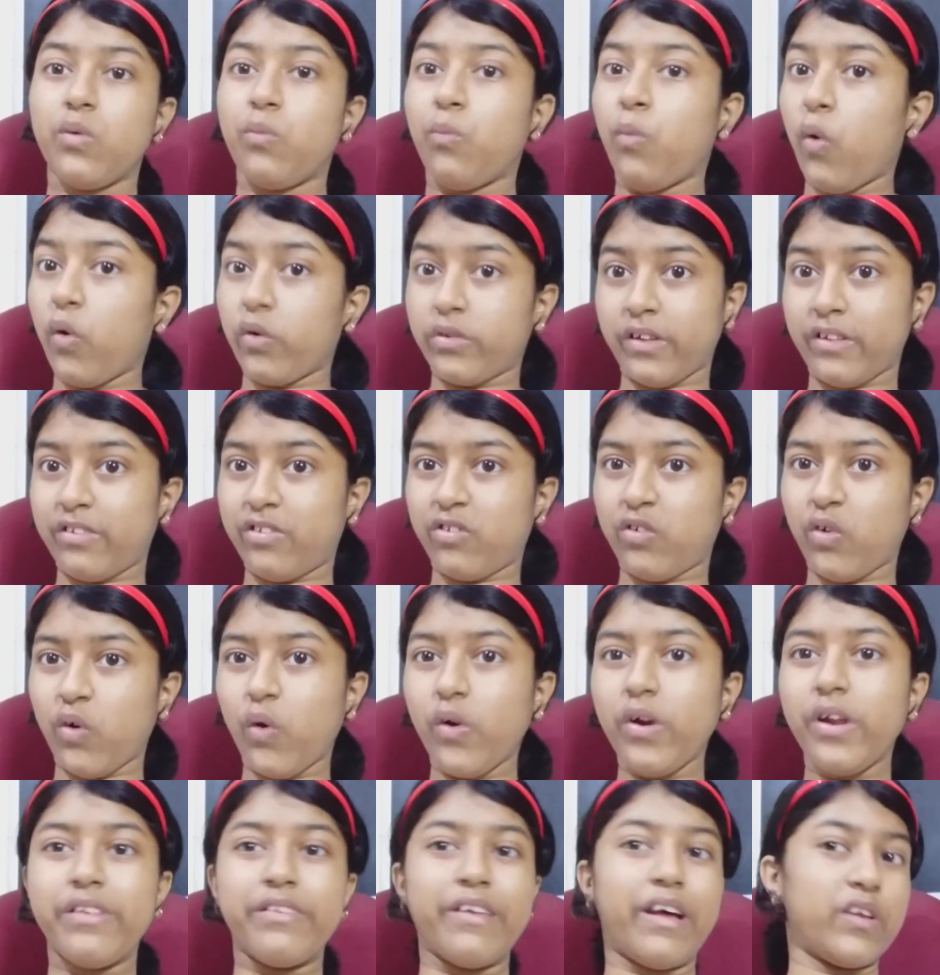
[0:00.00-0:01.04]
to more
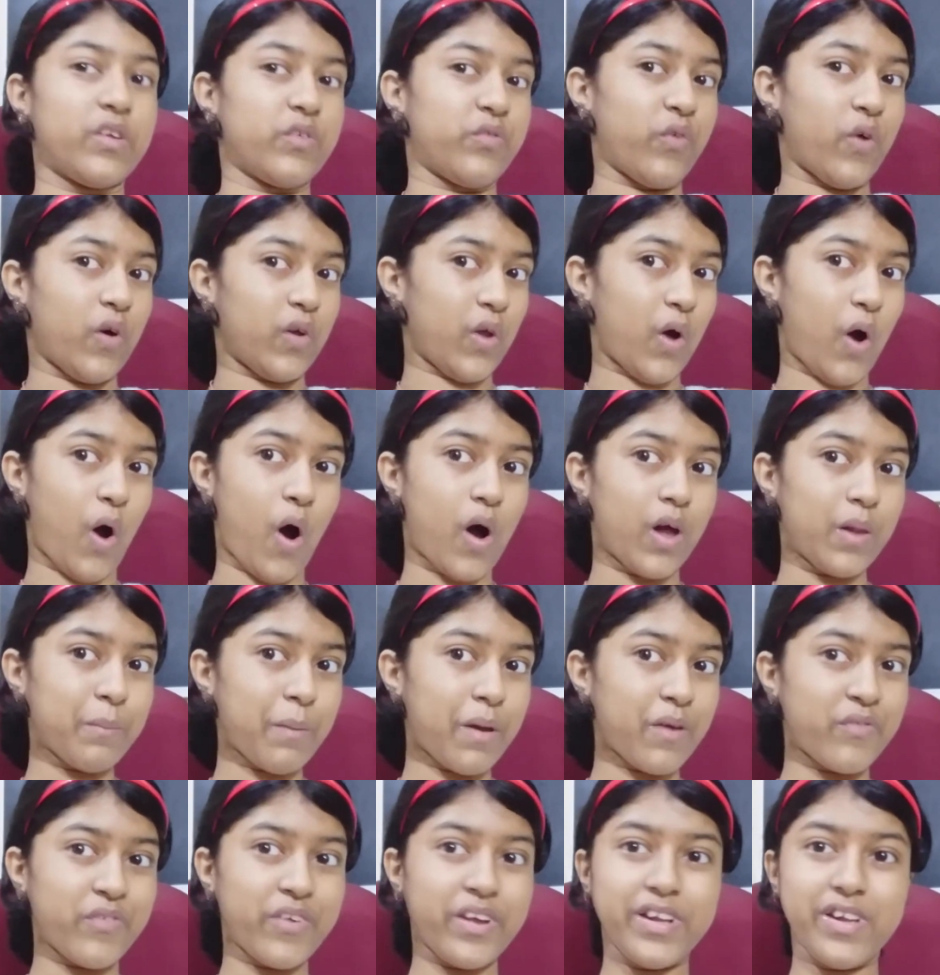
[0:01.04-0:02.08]
stories and follow all
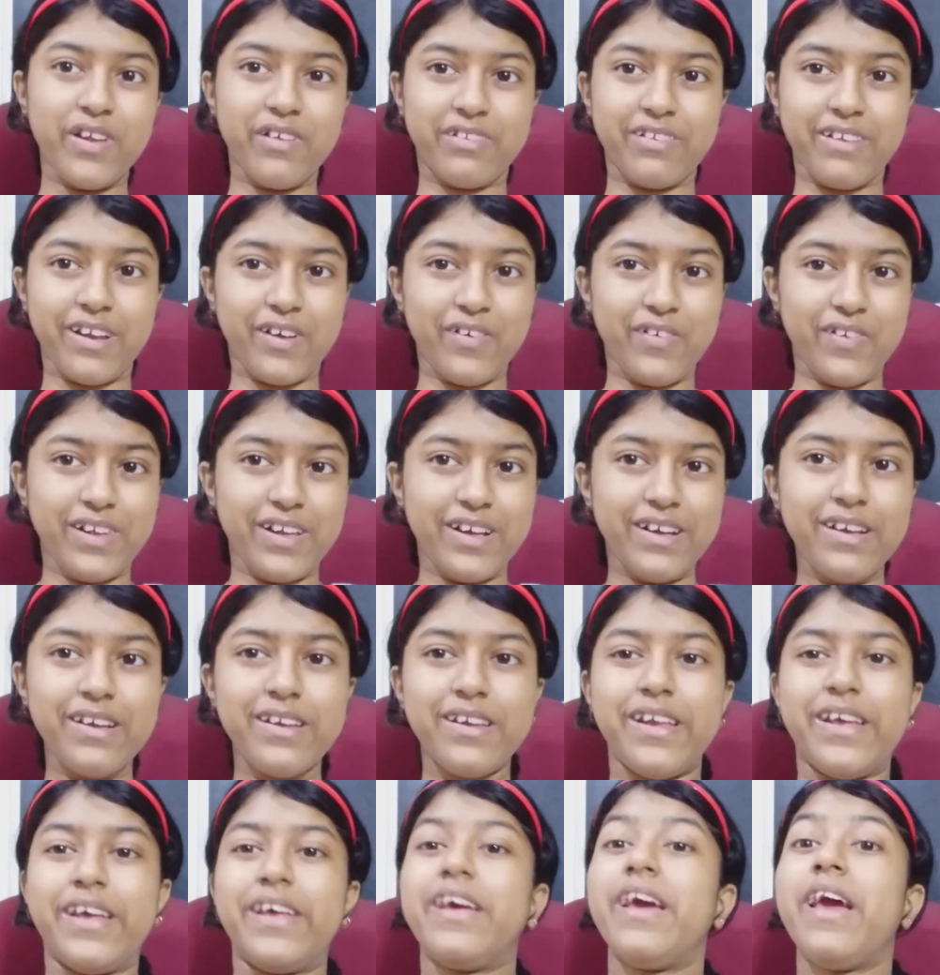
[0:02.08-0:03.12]
my videos
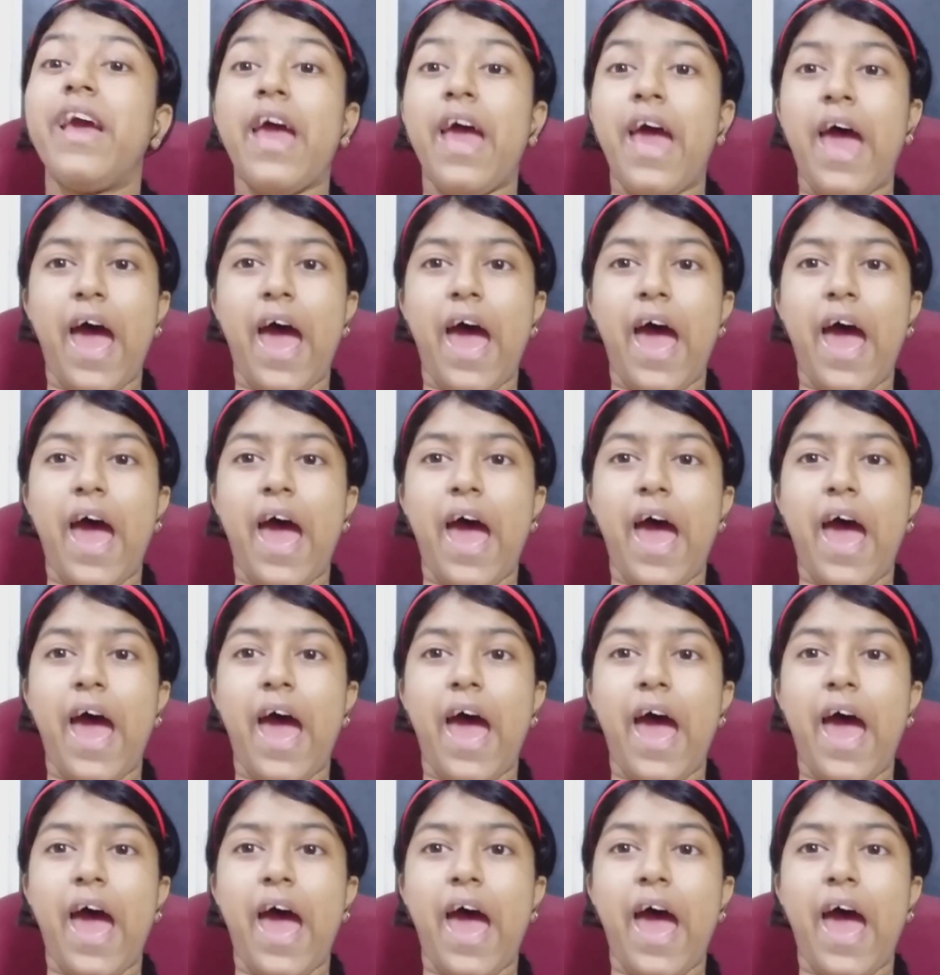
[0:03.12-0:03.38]
regularly.